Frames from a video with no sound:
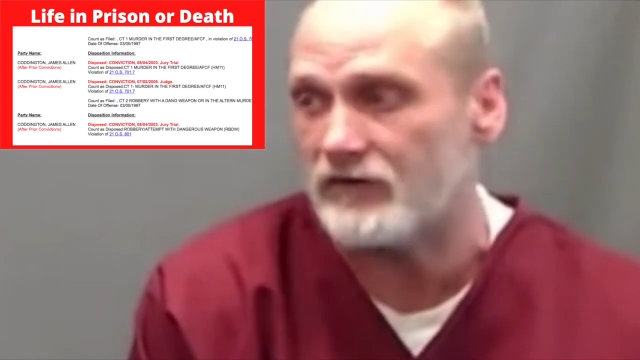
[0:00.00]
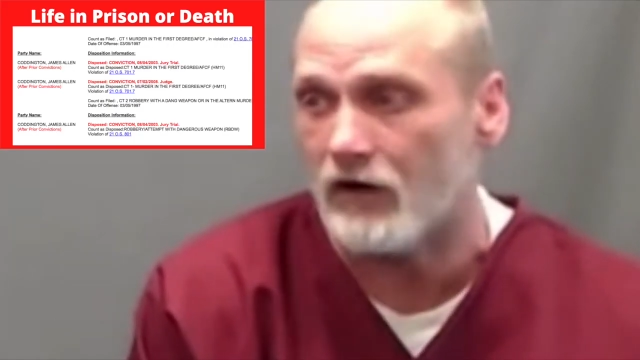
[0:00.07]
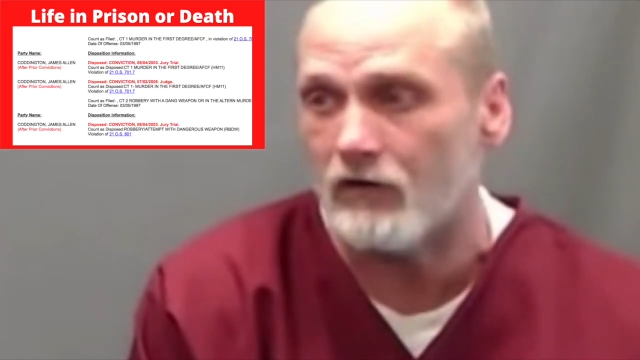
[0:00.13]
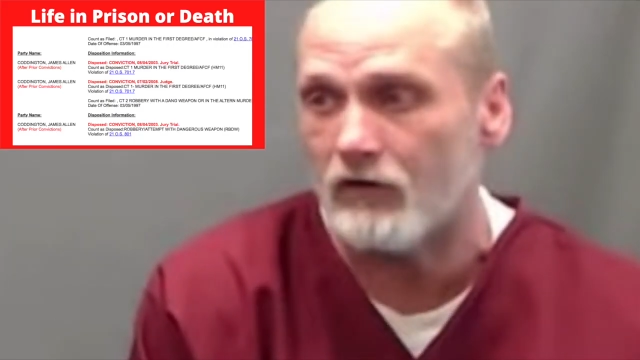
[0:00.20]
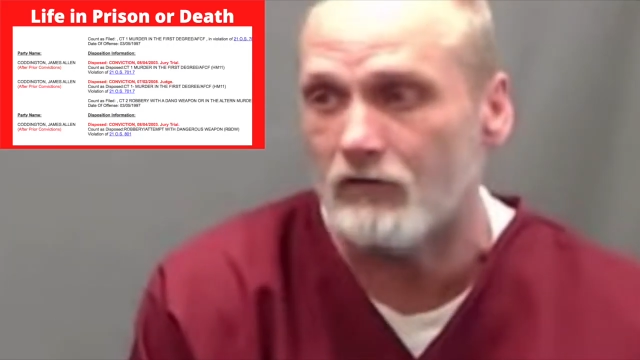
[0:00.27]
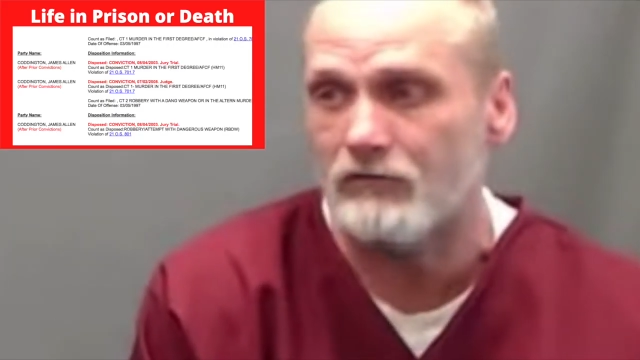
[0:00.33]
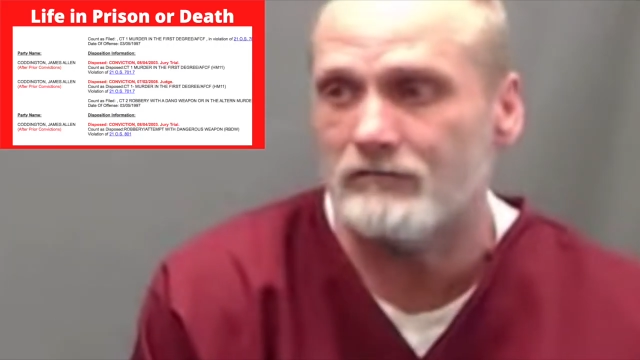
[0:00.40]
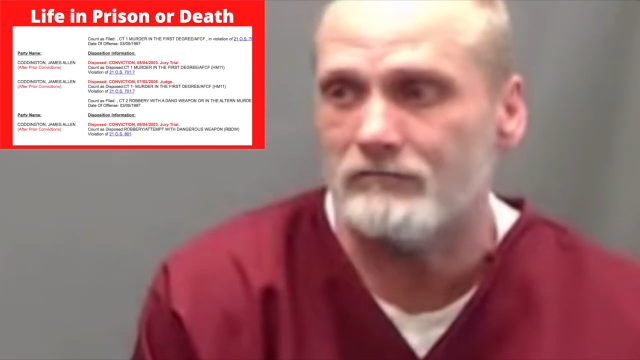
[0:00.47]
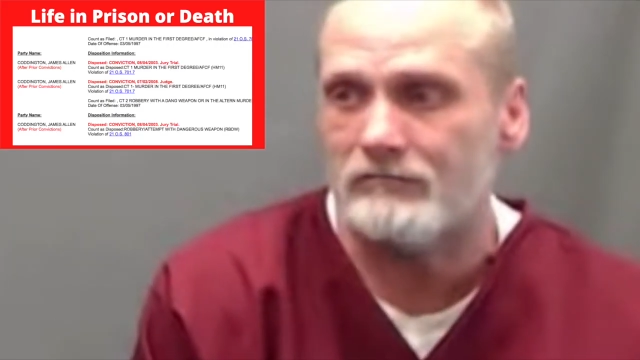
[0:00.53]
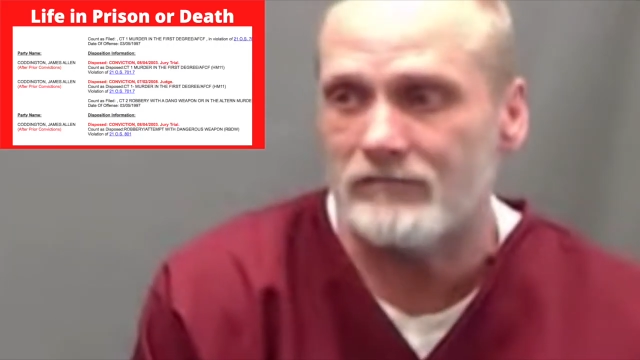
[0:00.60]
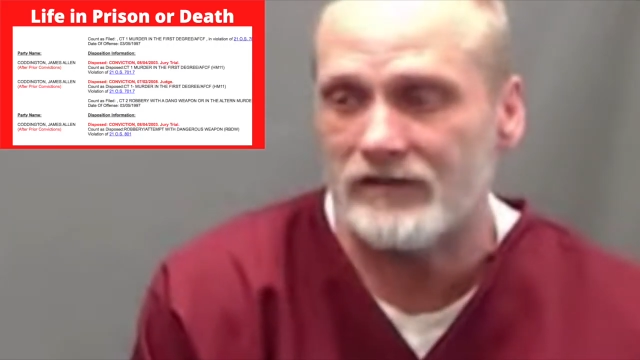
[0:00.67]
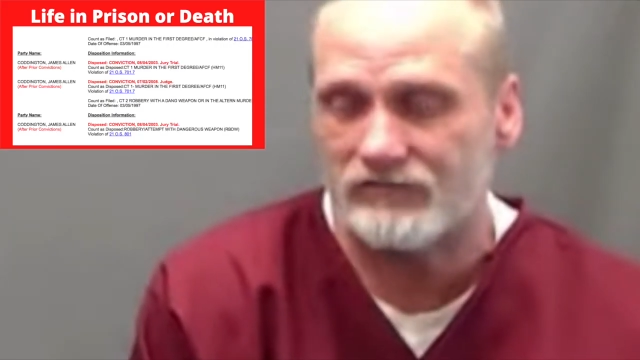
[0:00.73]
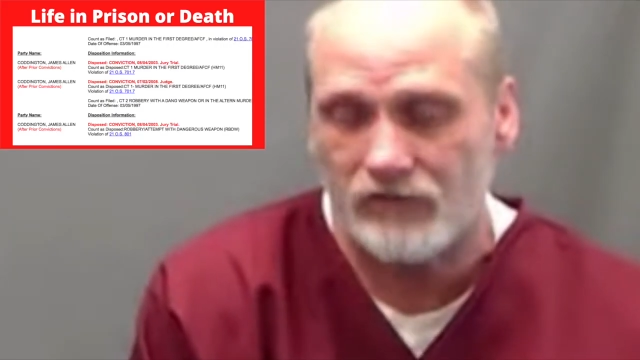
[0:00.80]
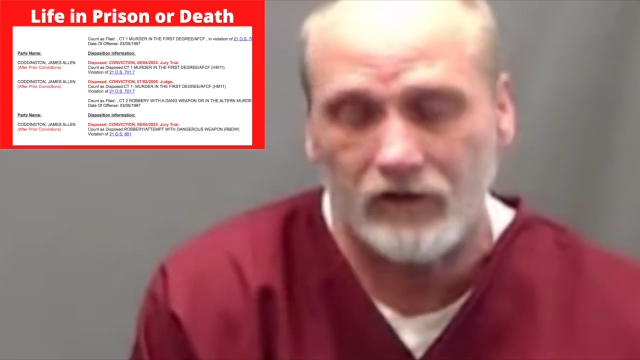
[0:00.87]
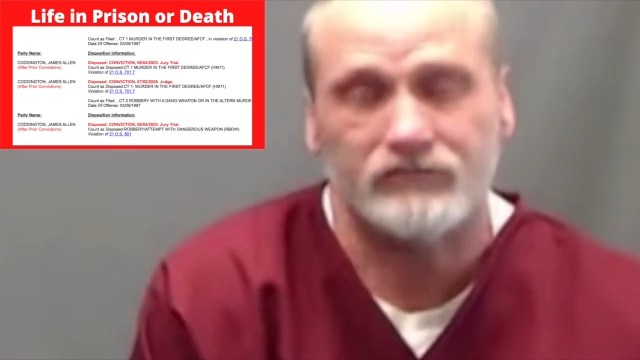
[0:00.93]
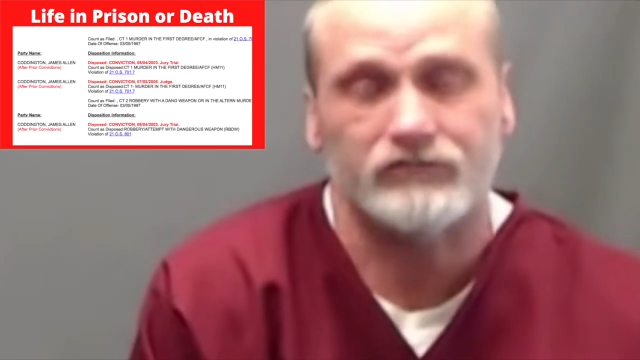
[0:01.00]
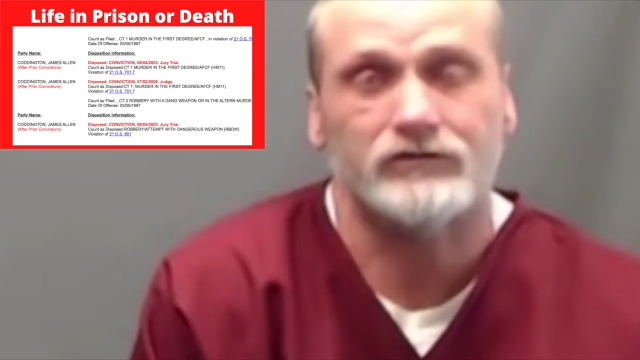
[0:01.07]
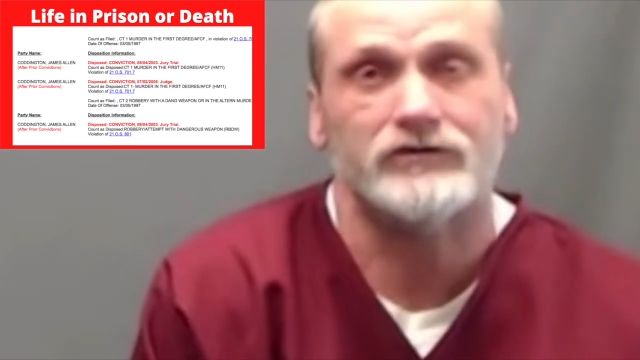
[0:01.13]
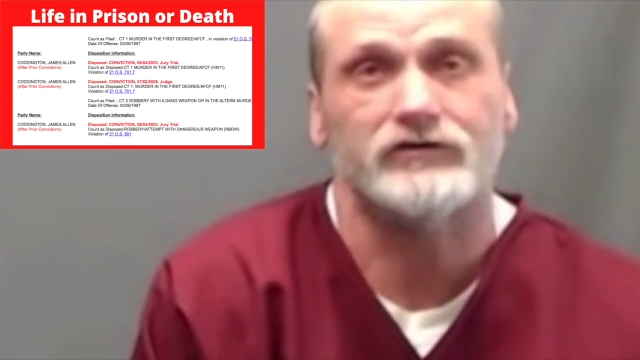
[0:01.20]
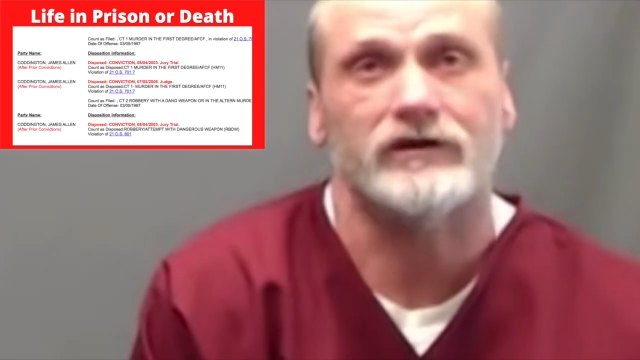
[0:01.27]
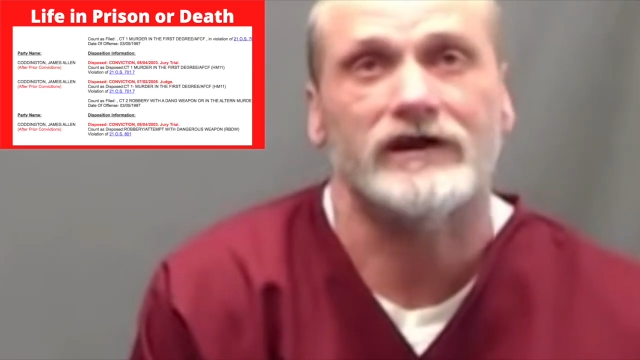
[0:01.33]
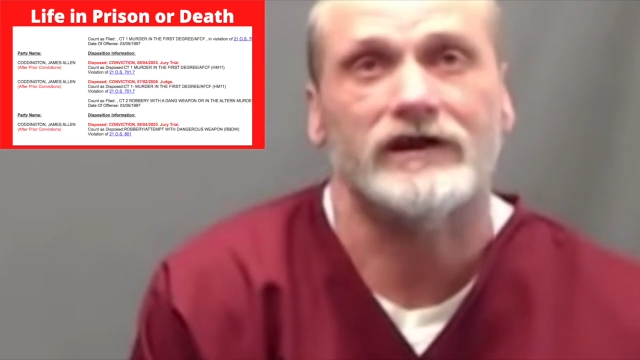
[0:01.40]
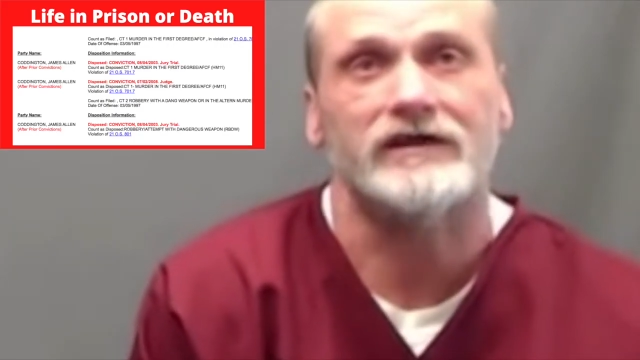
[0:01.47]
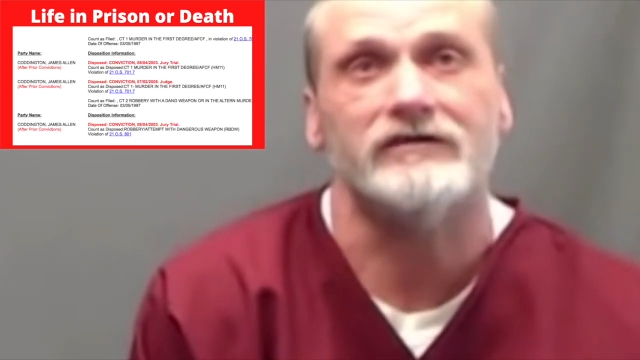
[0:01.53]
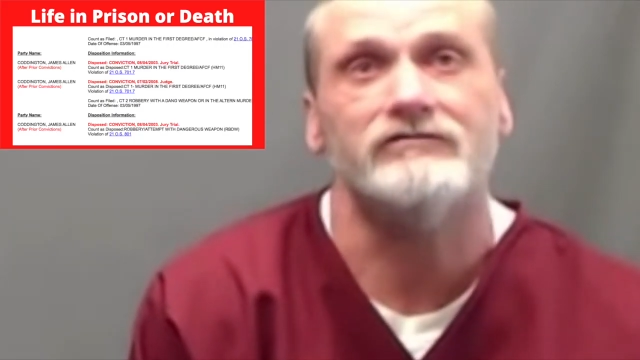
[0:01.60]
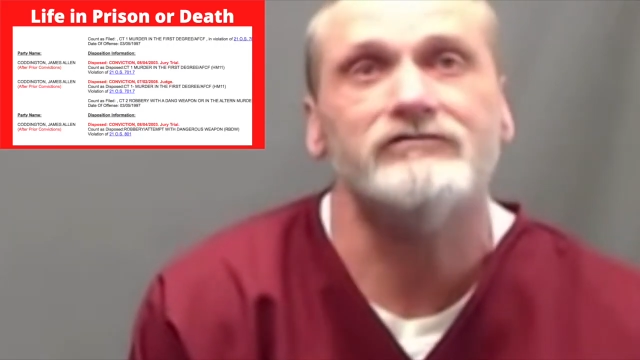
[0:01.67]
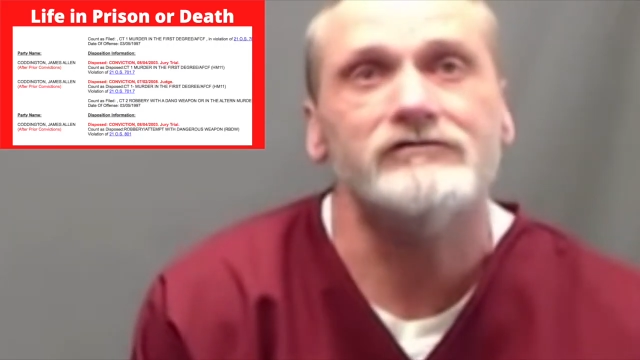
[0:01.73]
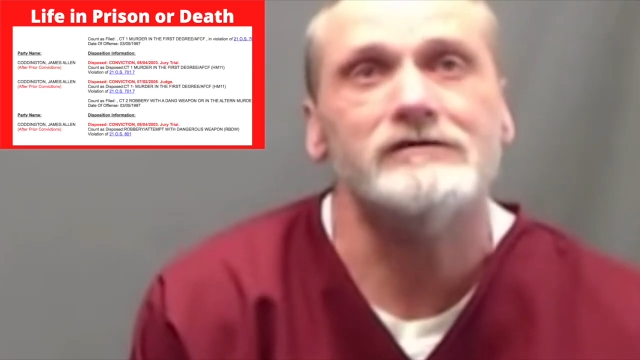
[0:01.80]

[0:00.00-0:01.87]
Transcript: and the trial was about whether or not